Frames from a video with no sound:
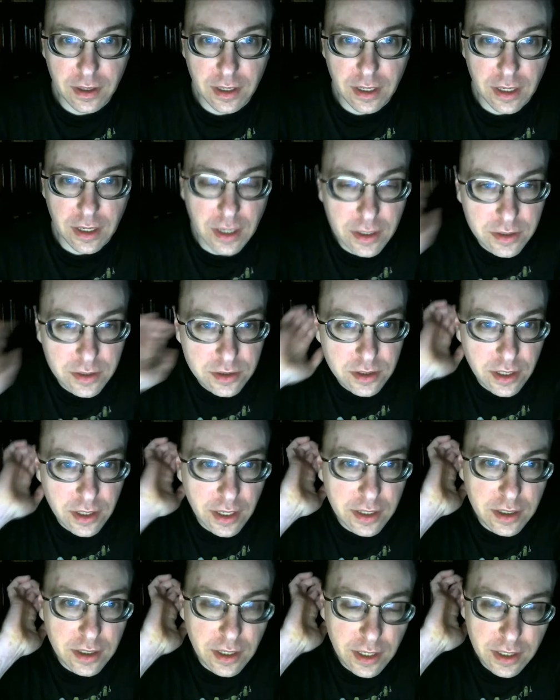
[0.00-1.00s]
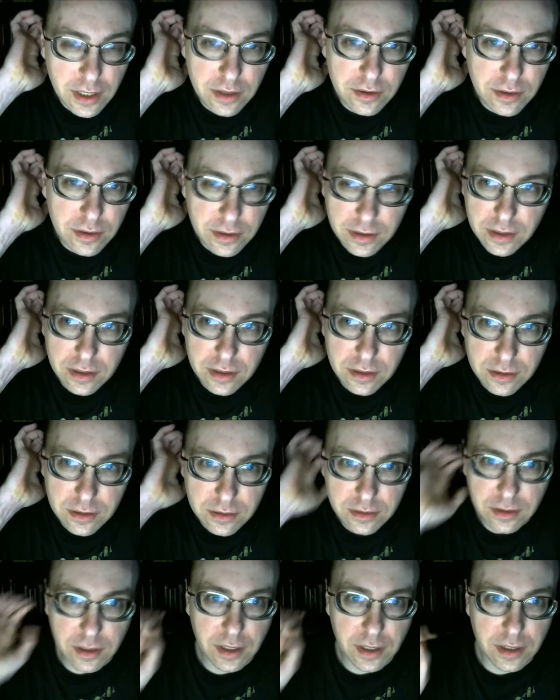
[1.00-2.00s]
Honestly, I,
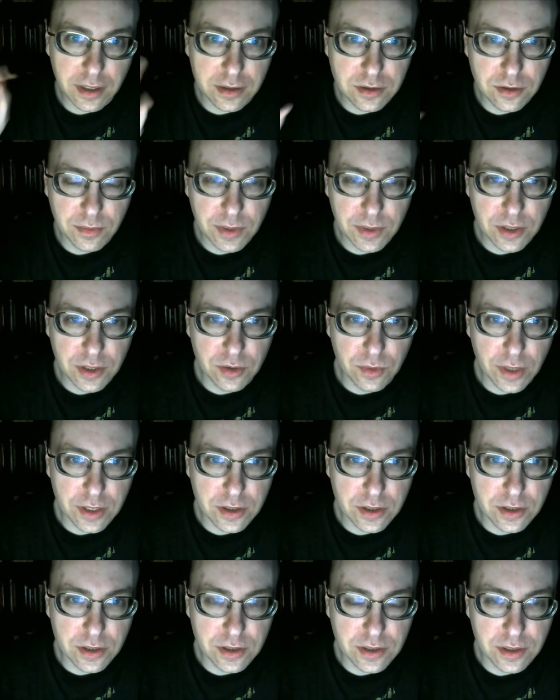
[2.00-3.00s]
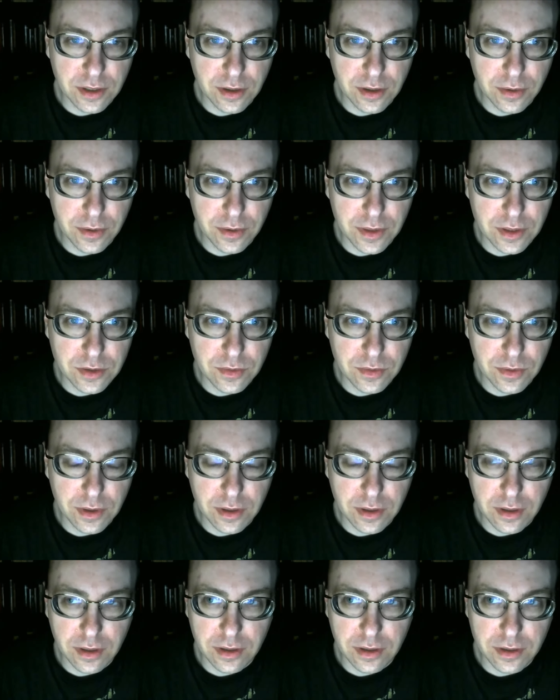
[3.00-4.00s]
I I got so many directions to go in this
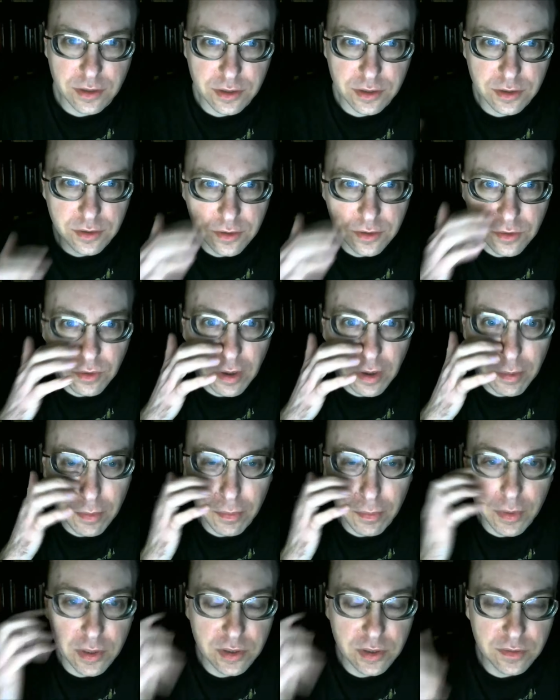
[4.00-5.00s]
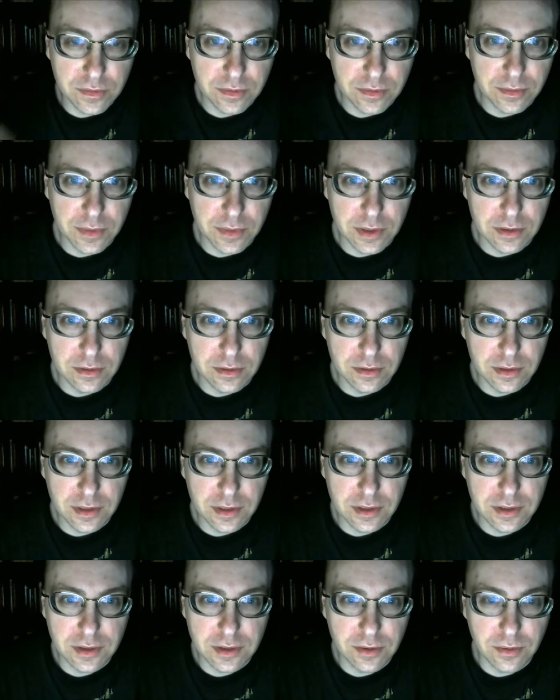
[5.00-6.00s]
one. I'm going to just grab a bunch of them and,
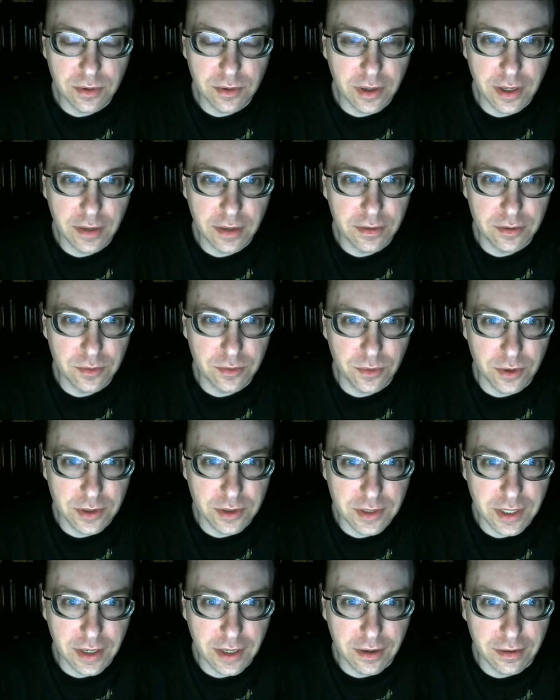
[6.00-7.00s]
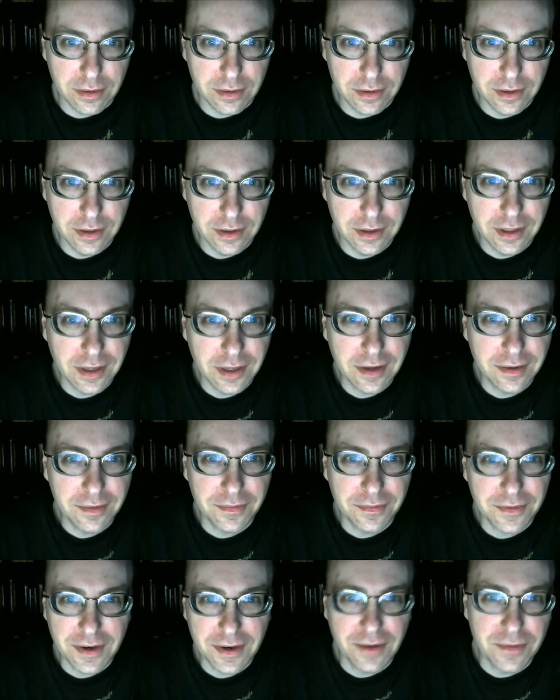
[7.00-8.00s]
and see where, how this works out.
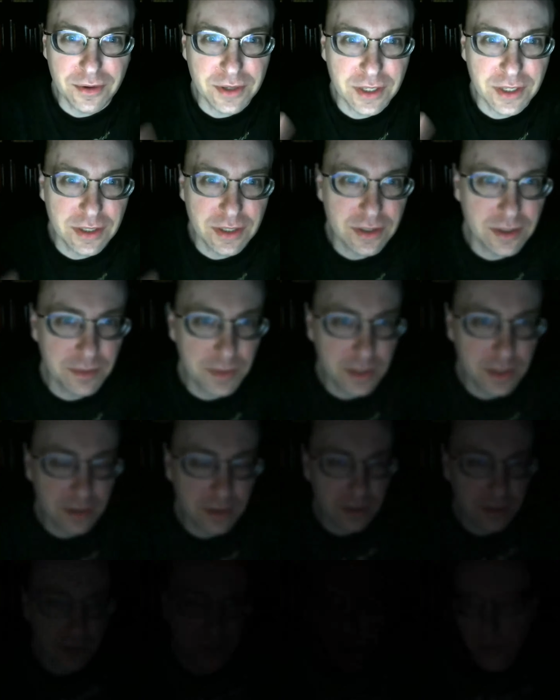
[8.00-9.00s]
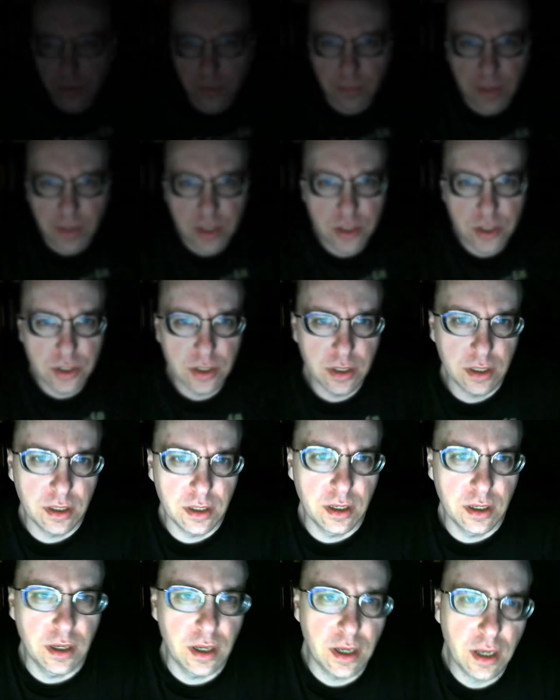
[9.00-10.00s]
I've never done something like this before.
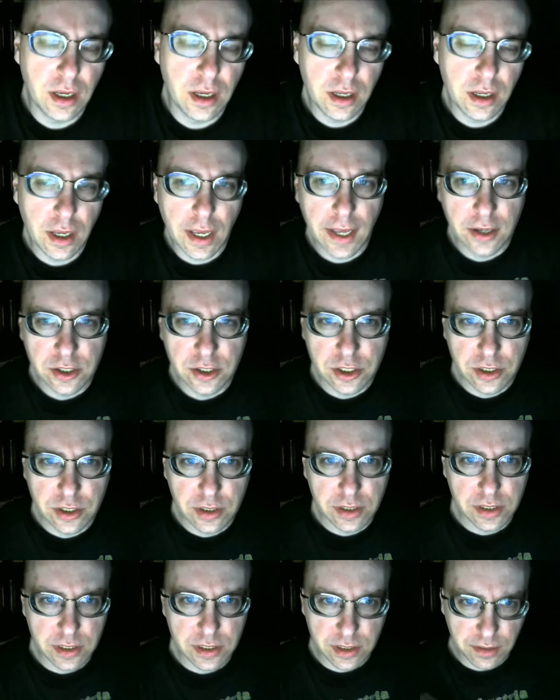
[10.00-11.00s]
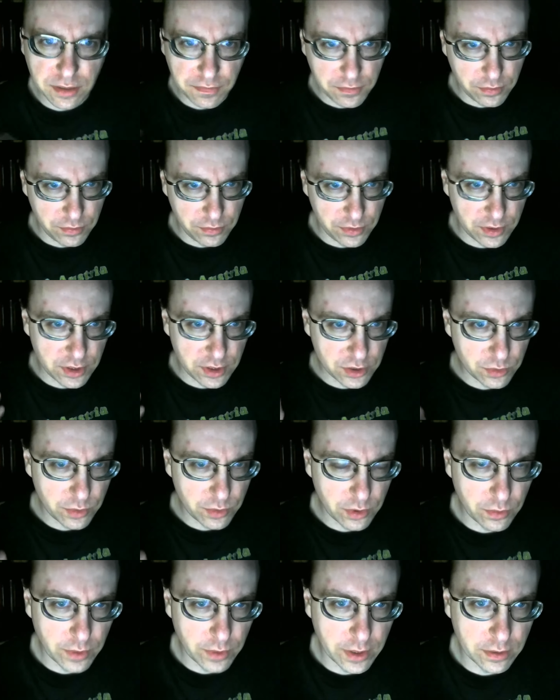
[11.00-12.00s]
Mentioning, I actually sniffed this
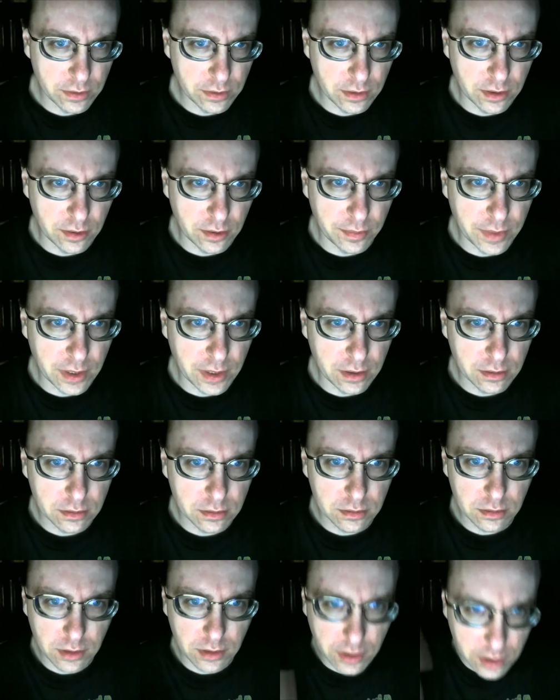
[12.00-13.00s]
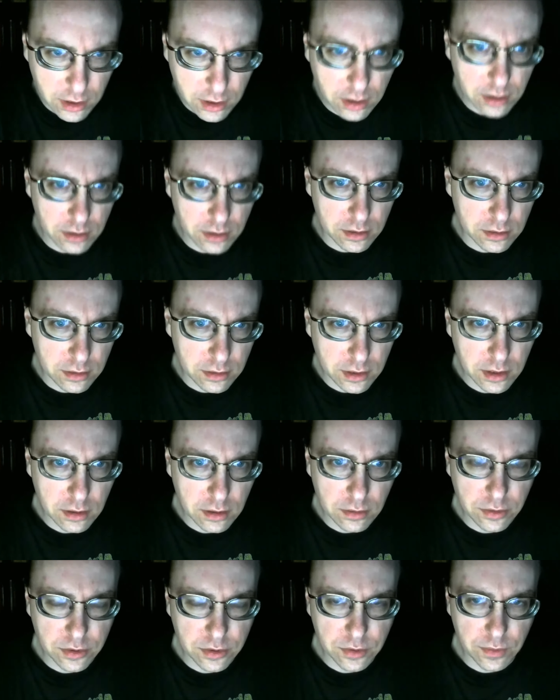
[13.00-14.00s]
one around a little bit. Like, I kind
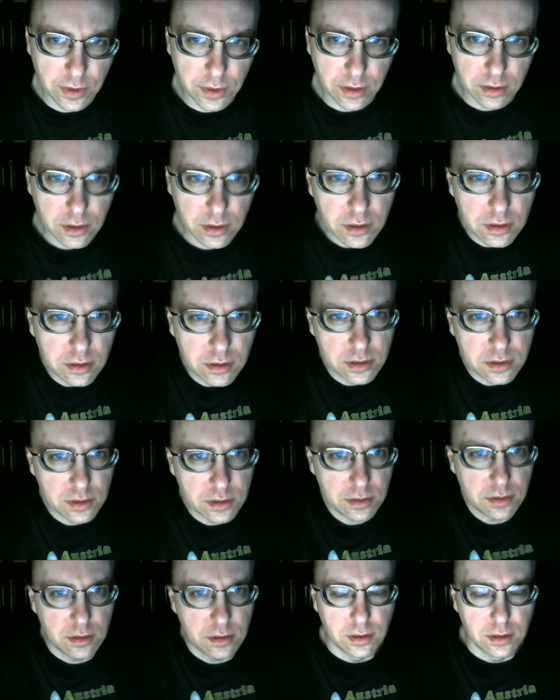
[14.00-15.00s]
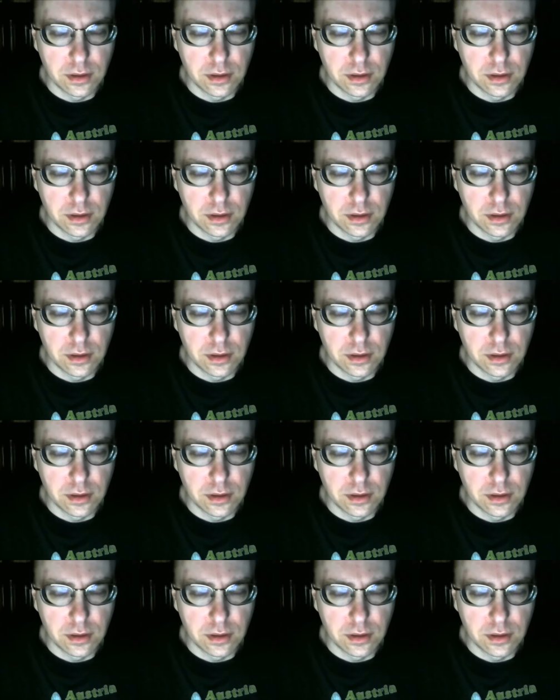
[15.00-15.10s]
of looked around, because...